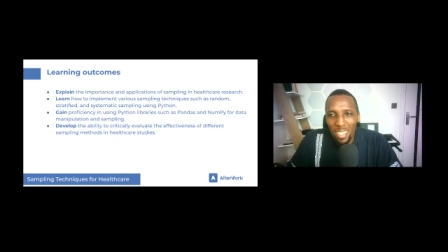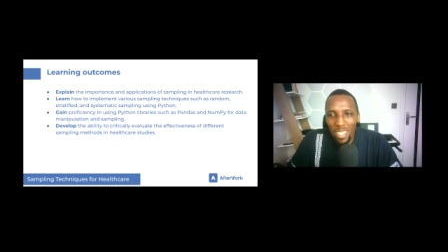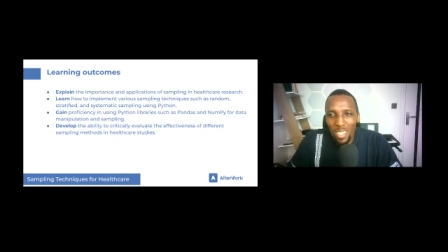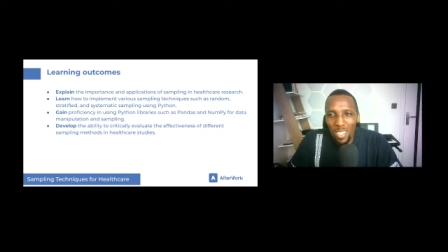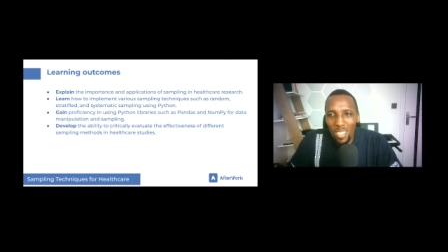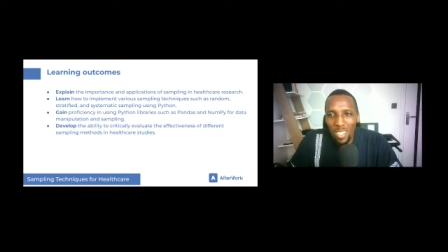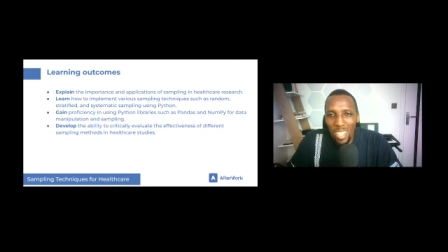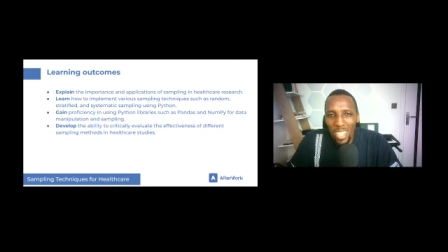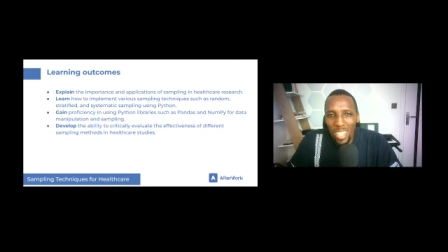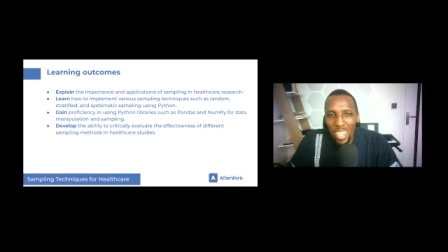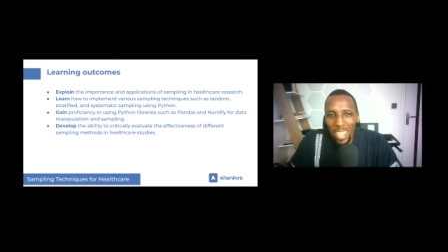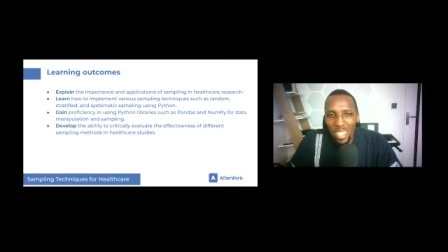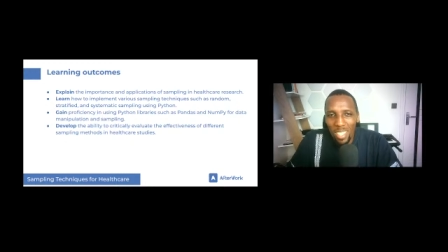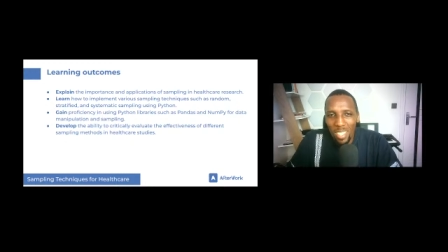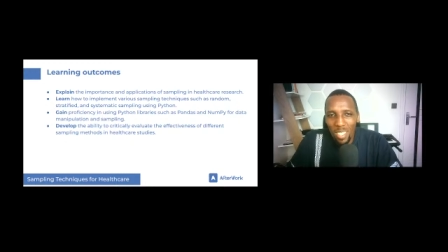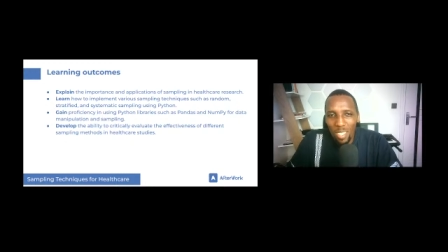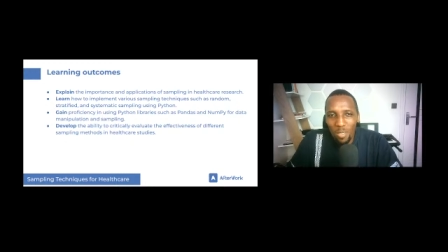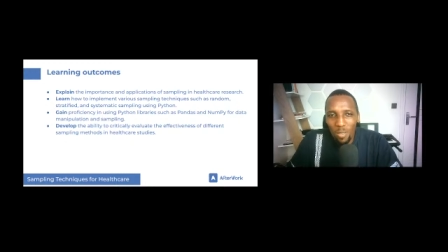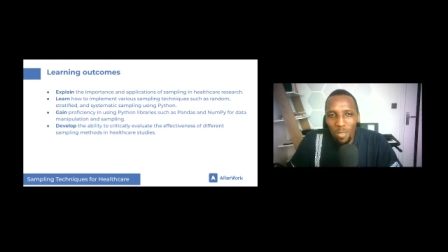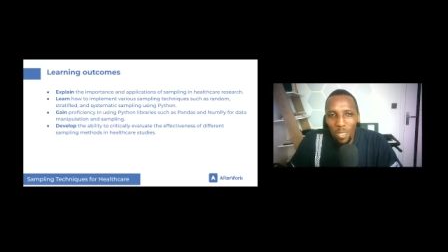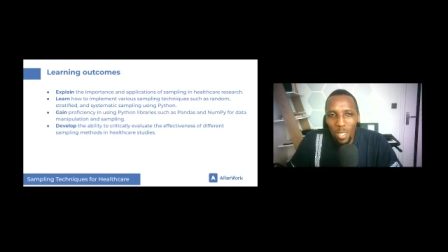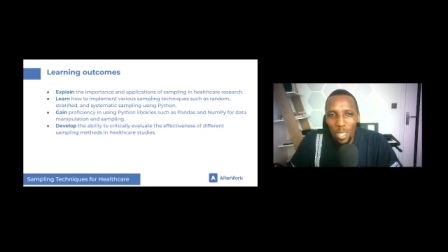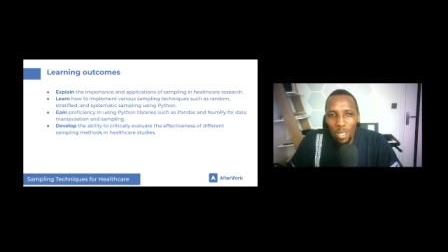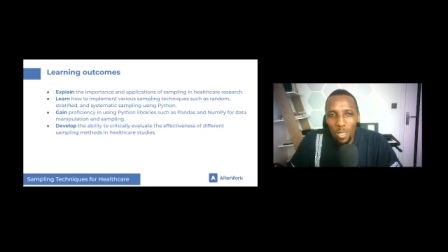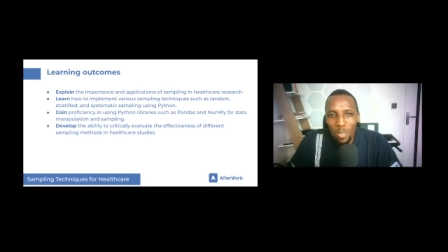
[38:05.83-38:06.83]
see you in the
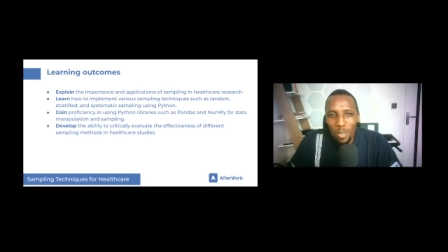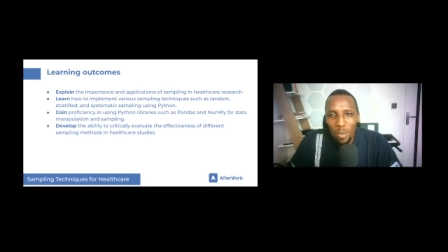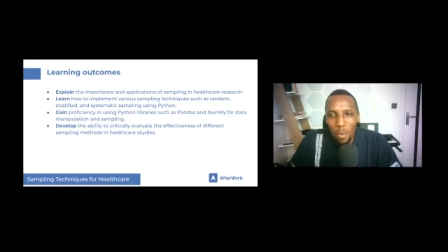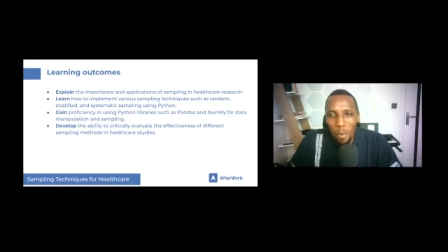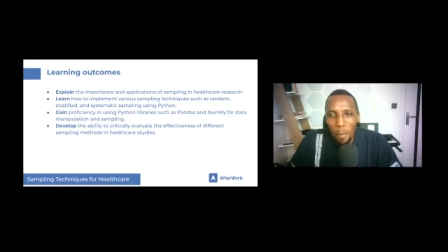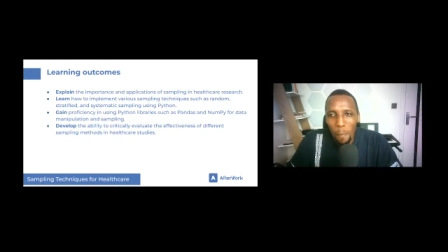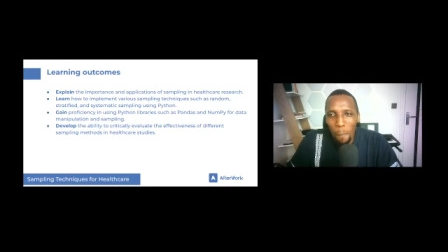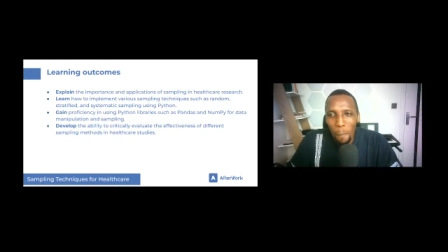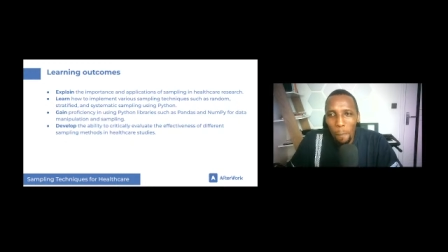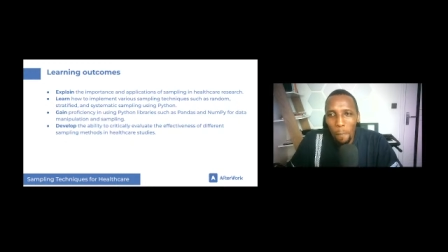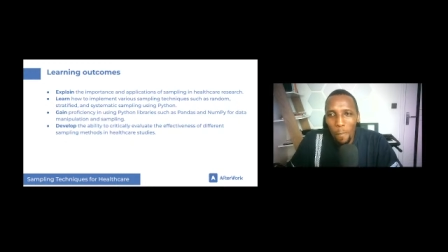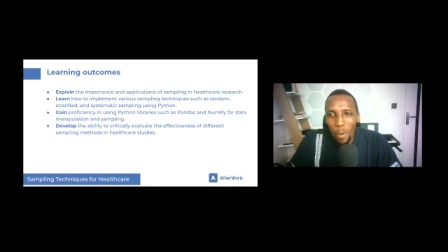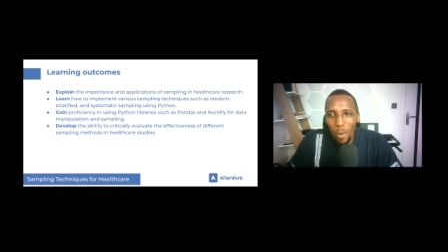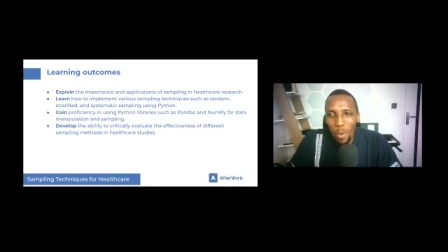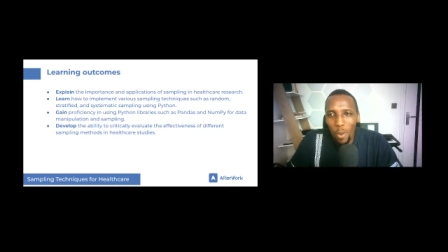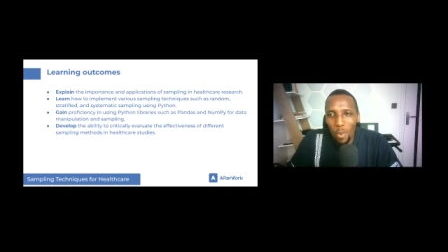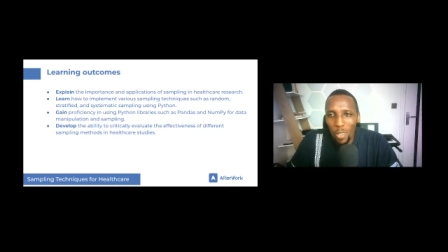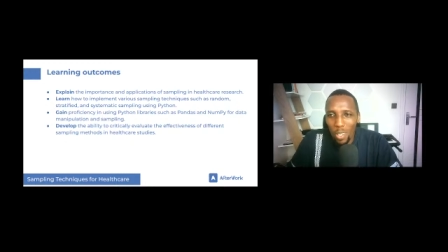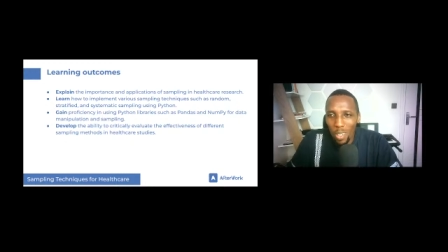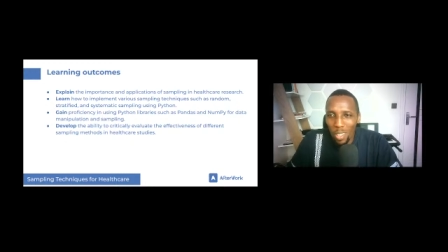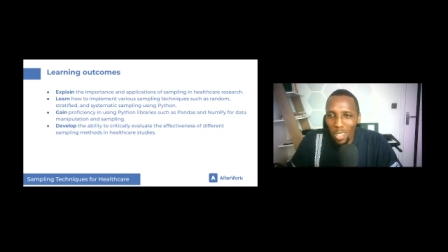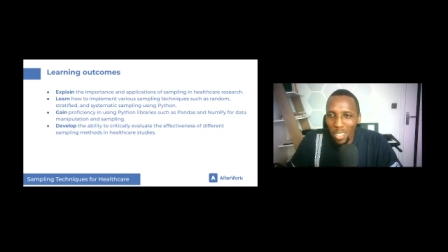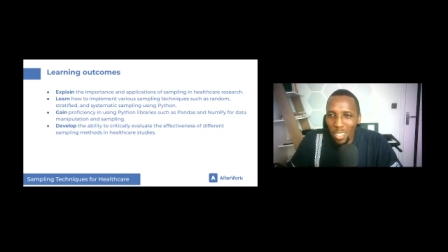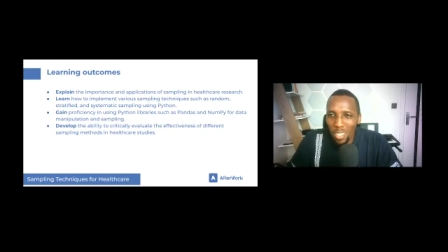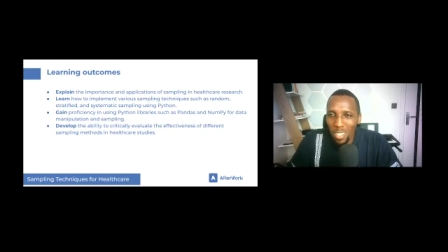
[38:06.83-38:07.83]
next video.
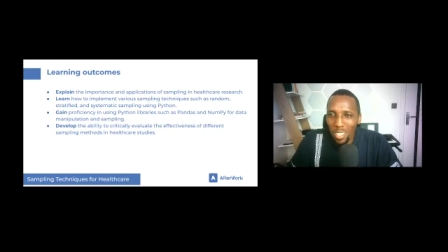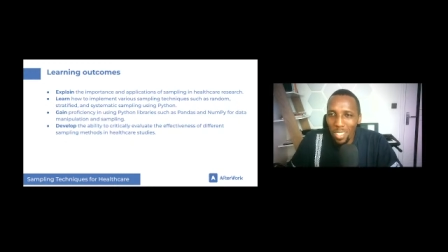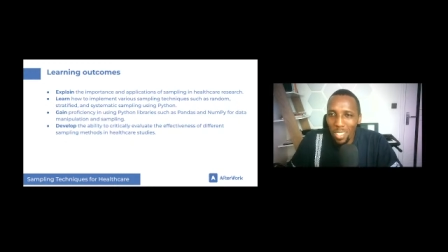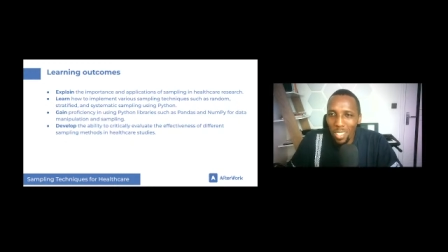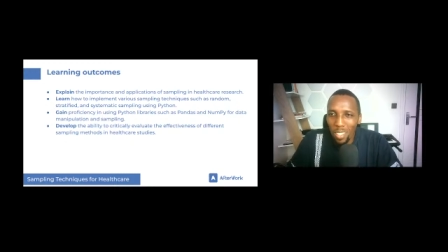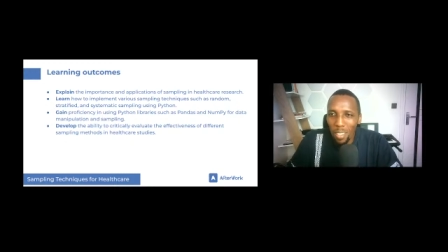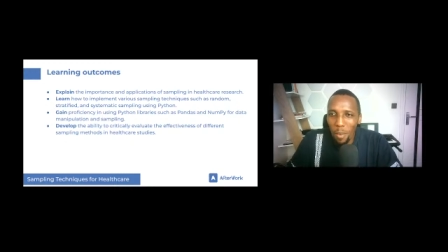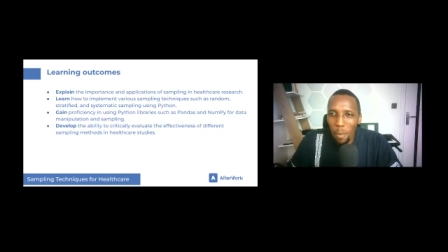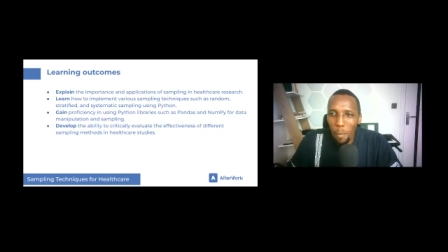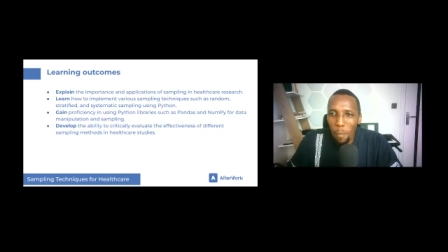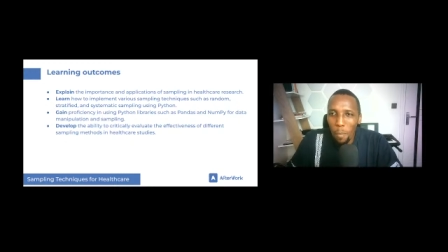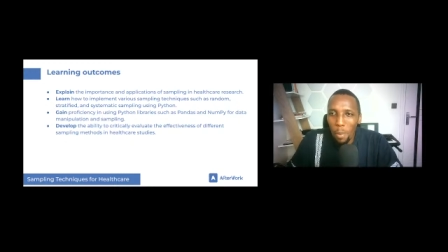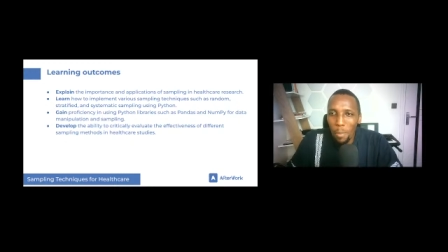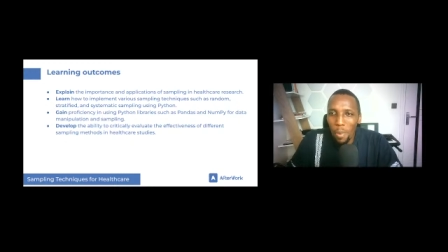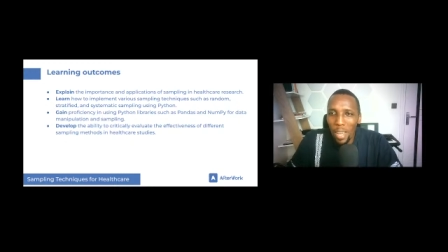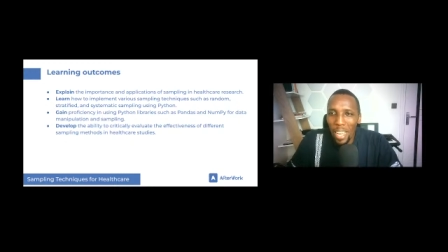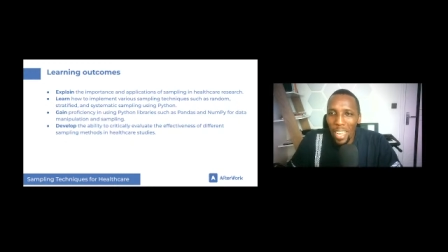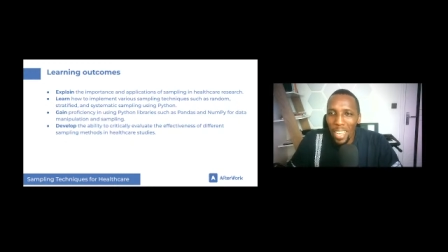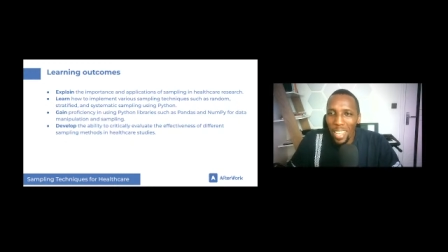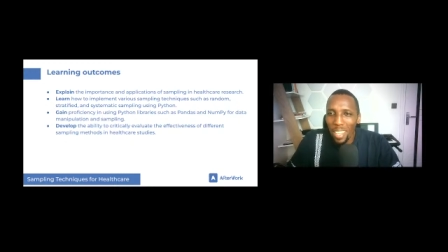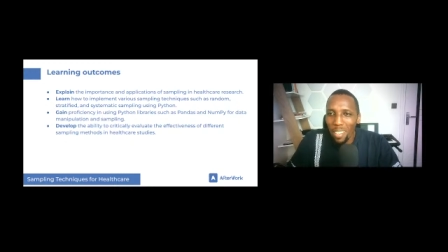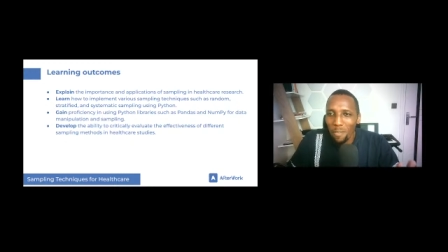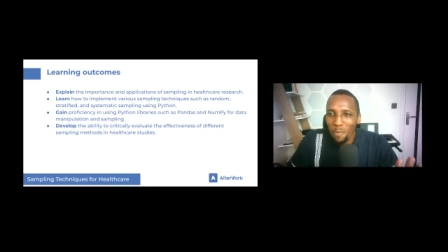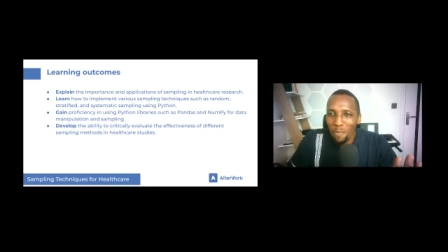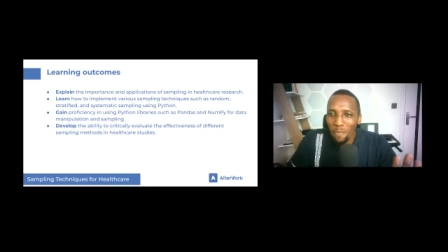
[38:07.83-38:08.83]
Of course,
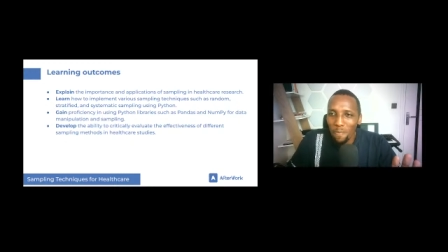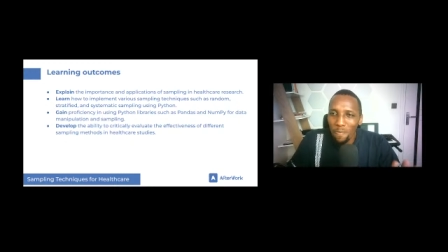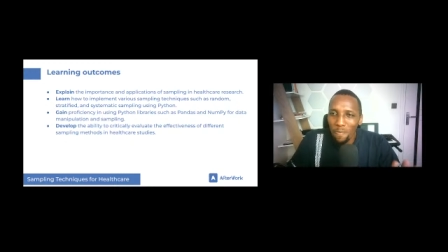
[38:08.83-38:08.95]
bye-bye.